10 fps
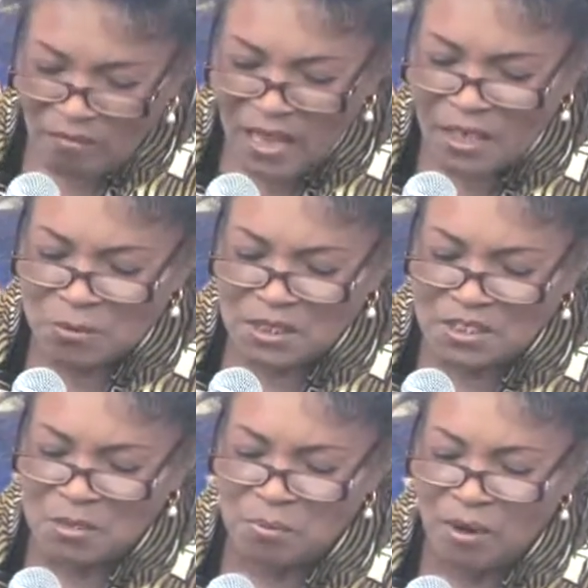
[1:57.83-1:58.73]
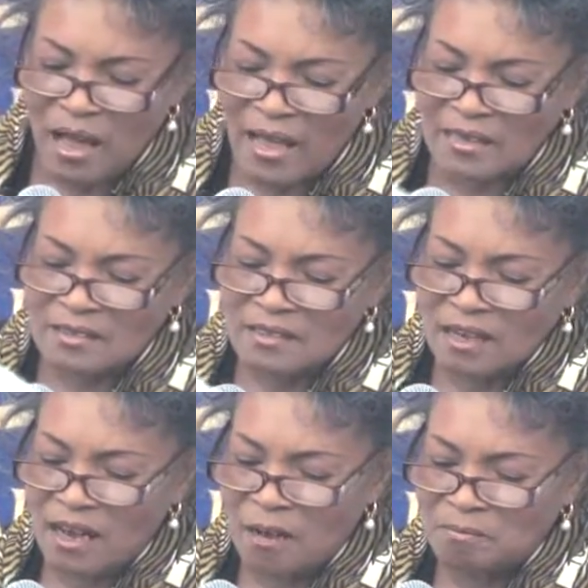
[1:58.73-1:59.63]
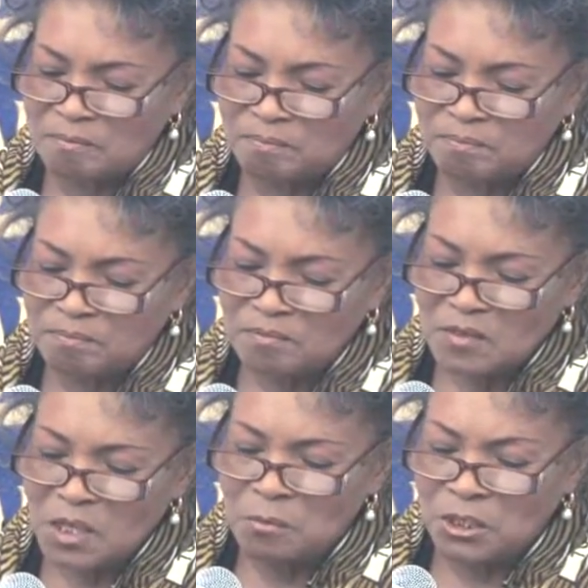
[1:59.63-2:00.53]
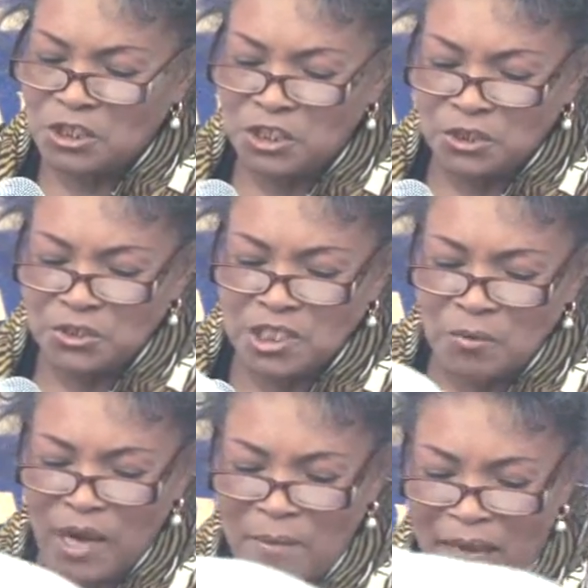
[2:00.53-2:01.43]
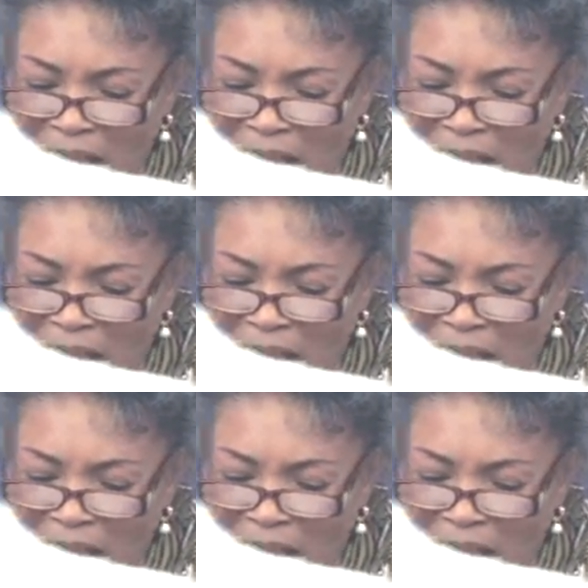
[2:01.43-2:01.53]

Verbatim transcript: And it was a surprise because usually when I'm